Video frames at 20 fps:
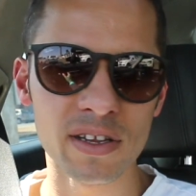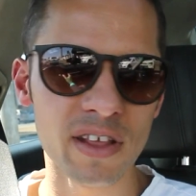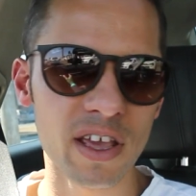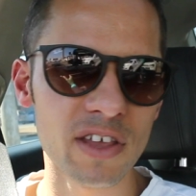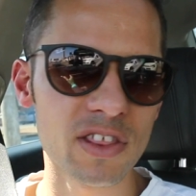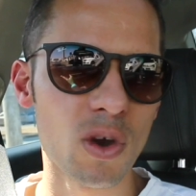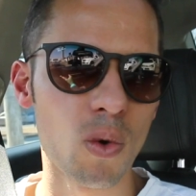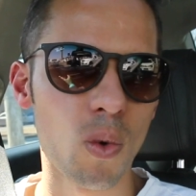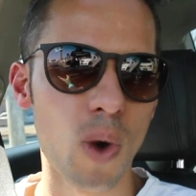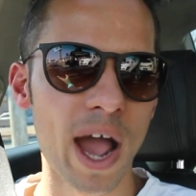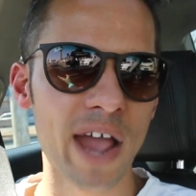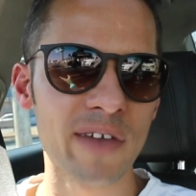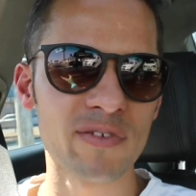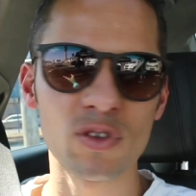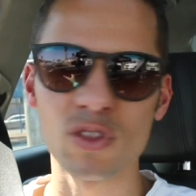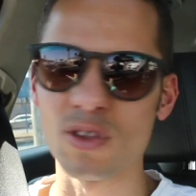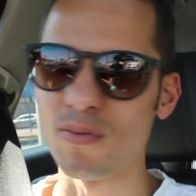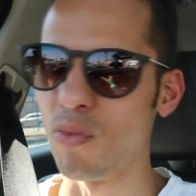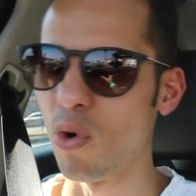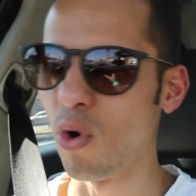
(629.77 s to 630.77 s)
Take the wife
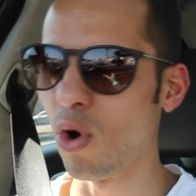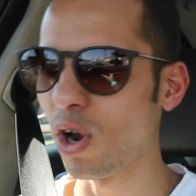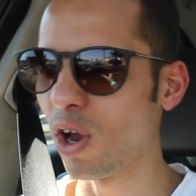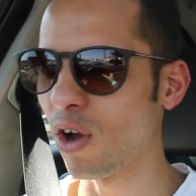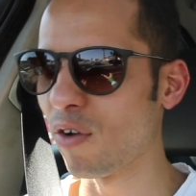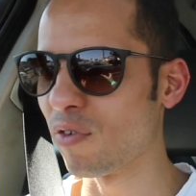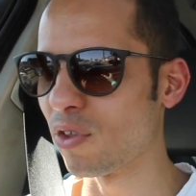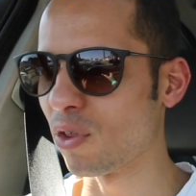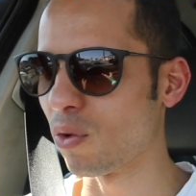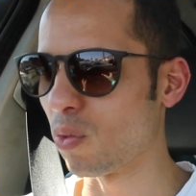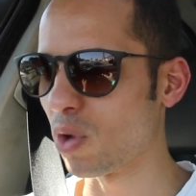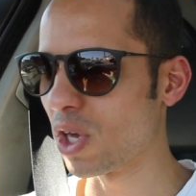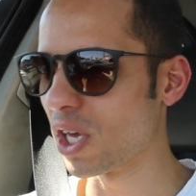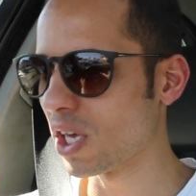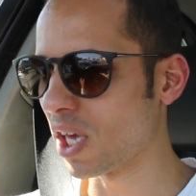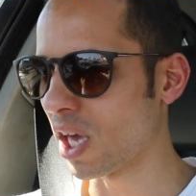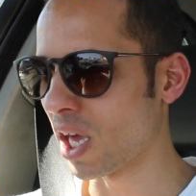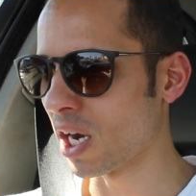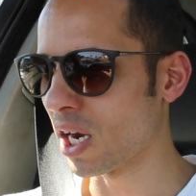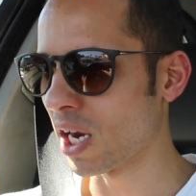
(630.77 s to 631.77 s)
to the mall over the
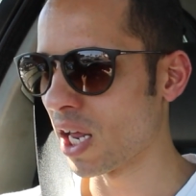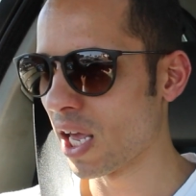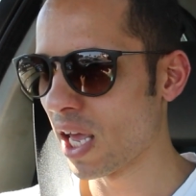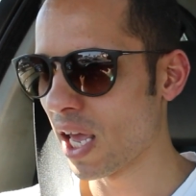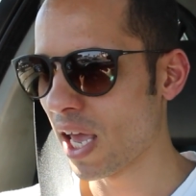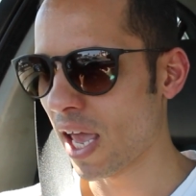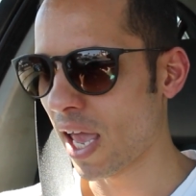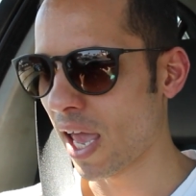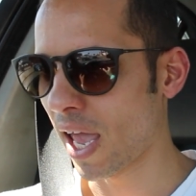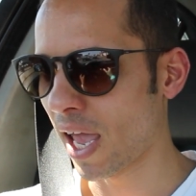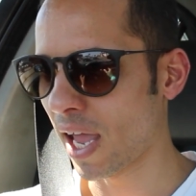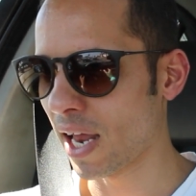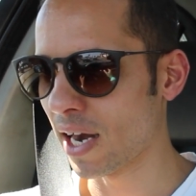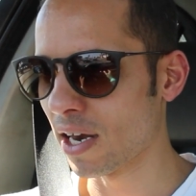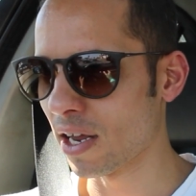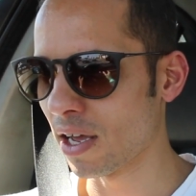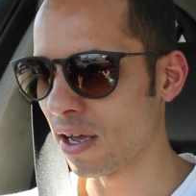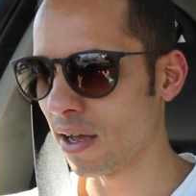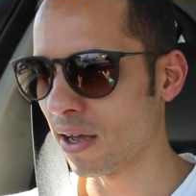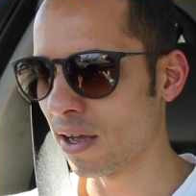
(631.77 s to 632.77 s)
weekend, and